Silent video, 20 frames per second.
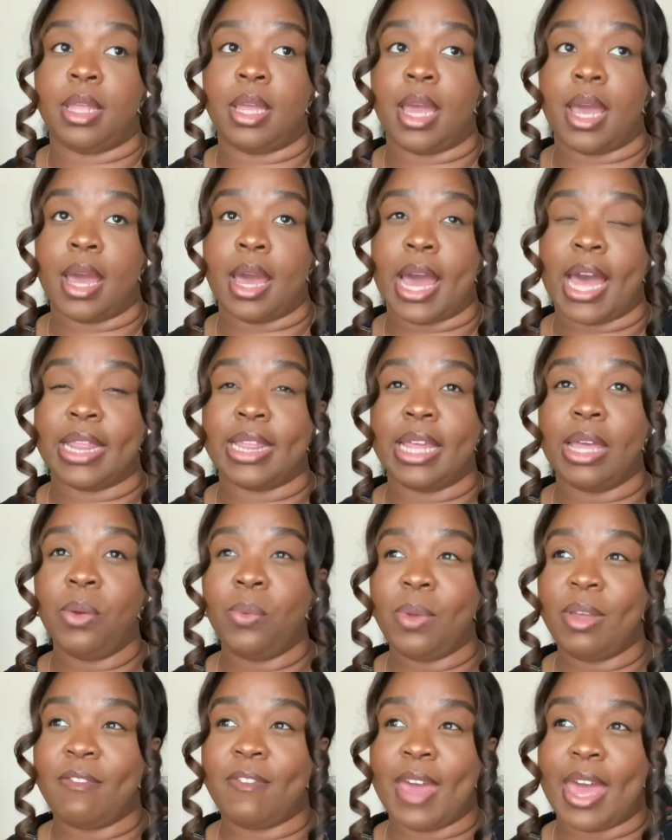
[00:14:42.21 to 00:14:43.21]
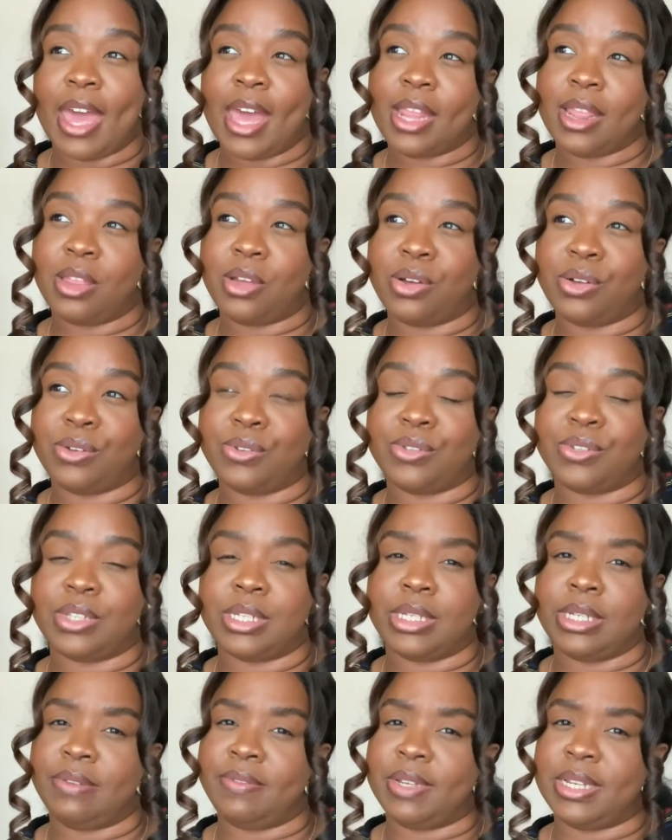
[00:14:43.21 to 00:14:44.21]
Yeah, I think we've had those
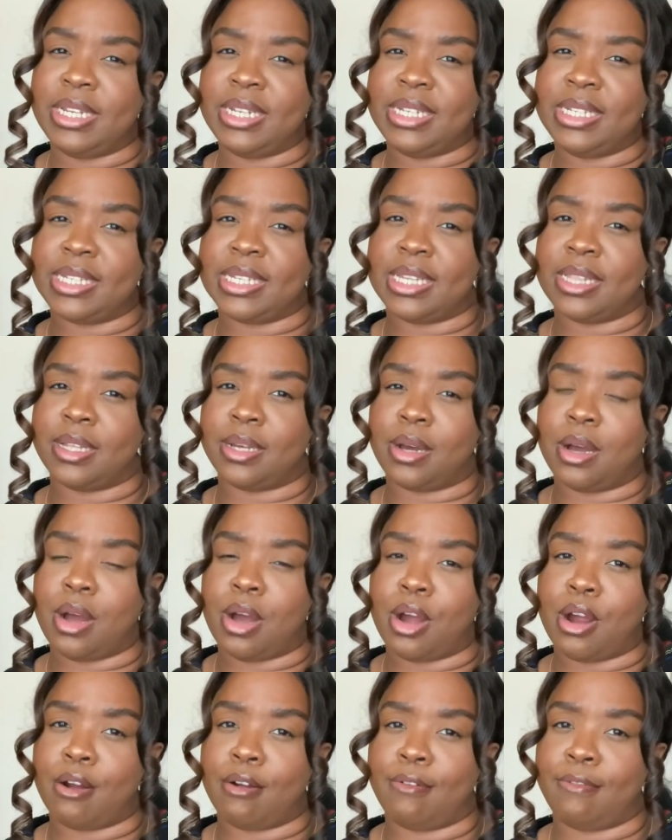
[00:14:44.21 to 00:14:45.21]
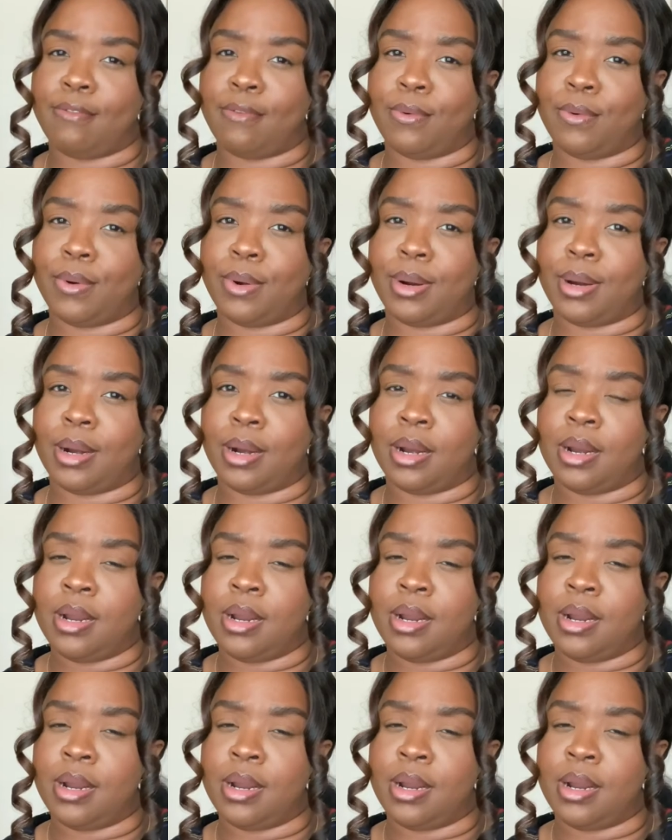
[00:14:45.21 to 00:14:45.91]
DVDs in the car for